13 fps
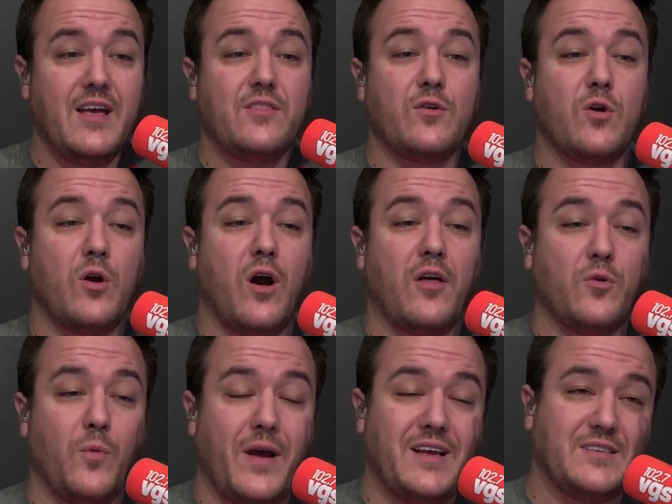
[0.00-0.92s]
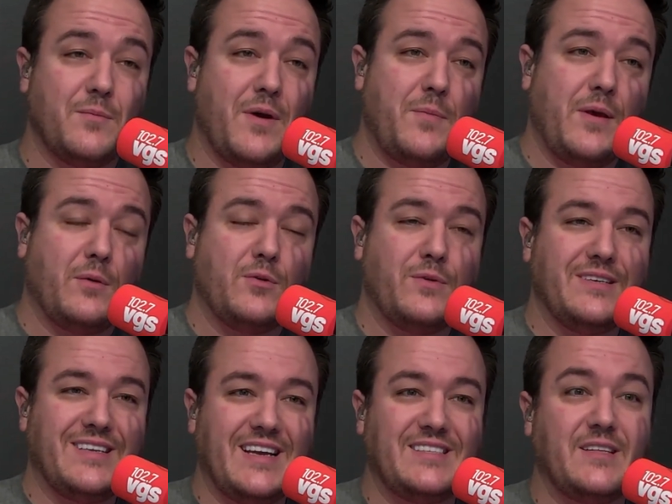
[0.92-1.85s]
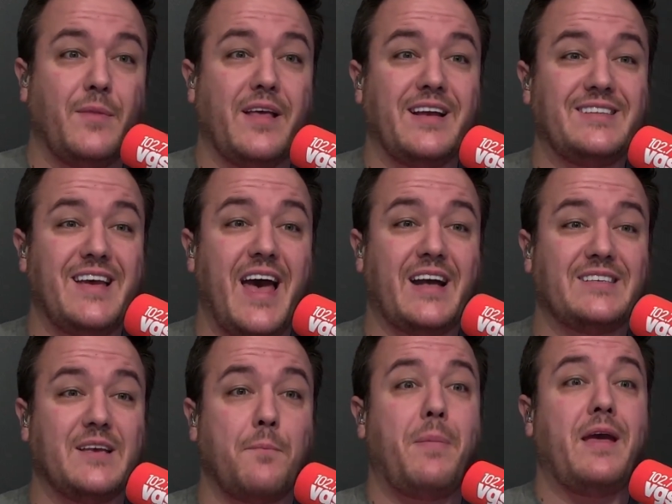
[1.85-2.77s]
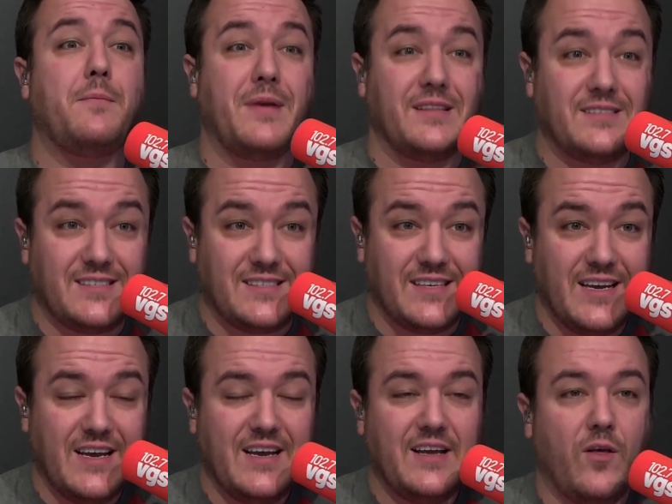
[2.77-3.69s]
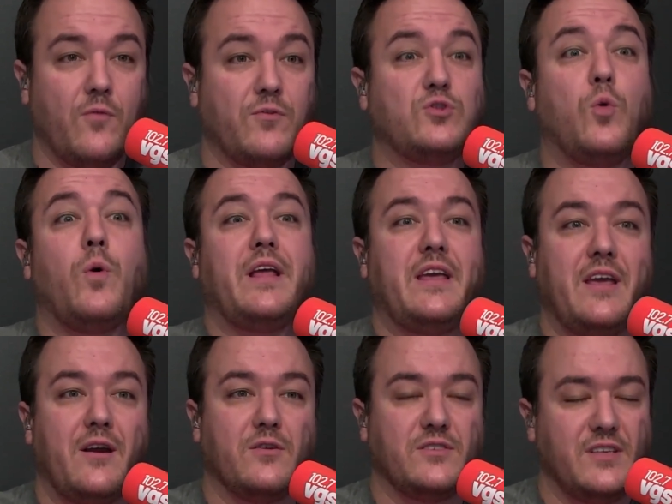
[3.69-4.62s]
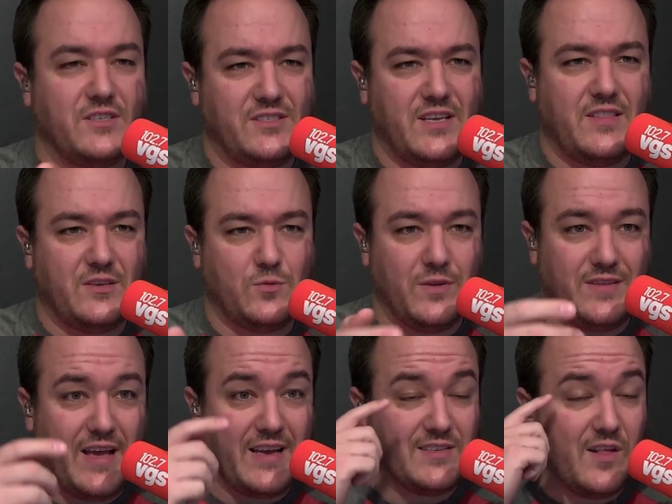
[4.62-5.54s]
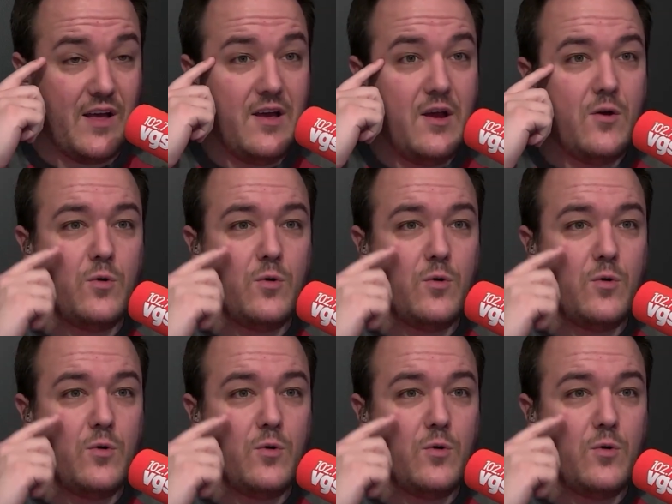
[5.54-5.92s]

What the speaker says: there are other ways that might be able to entice them, like tax abatements over 20 years. They just did this with Tesla.